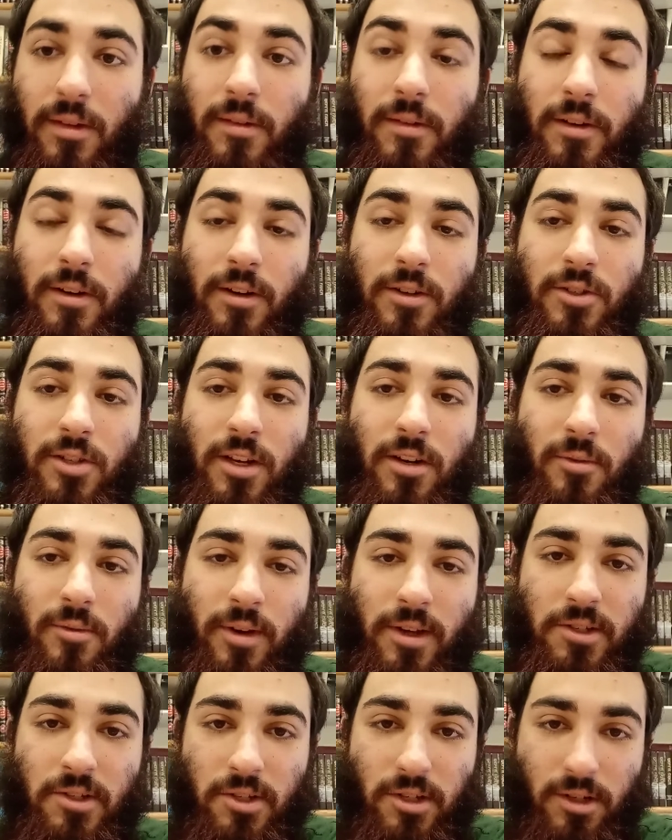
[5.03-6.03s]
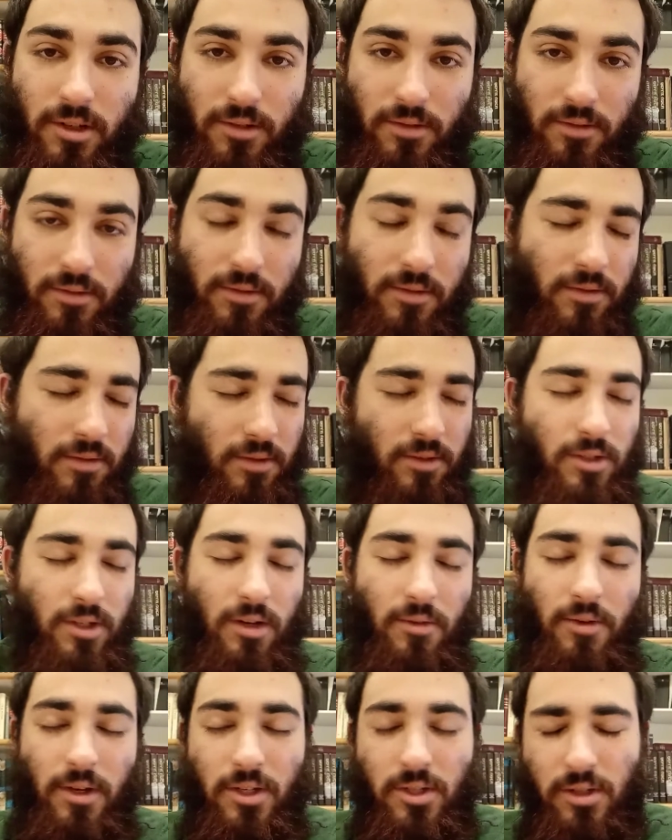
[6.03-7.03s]
Our generation, the
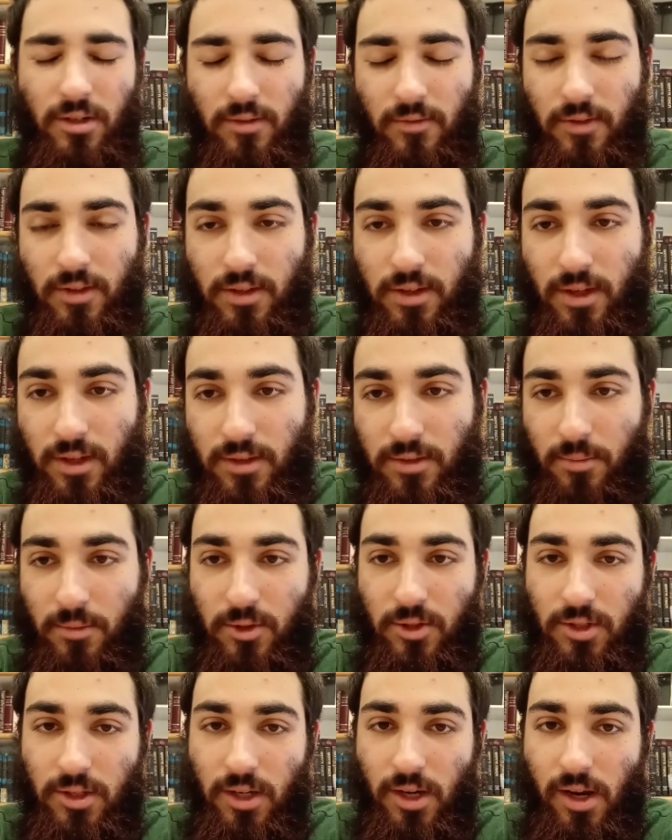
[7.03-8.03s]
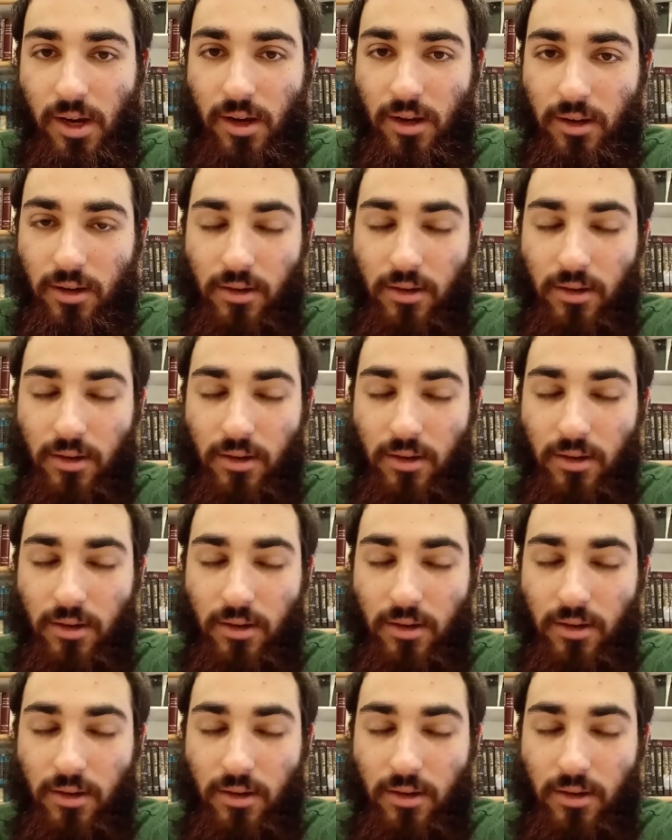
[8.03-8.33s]
generation of the days of Moshiach,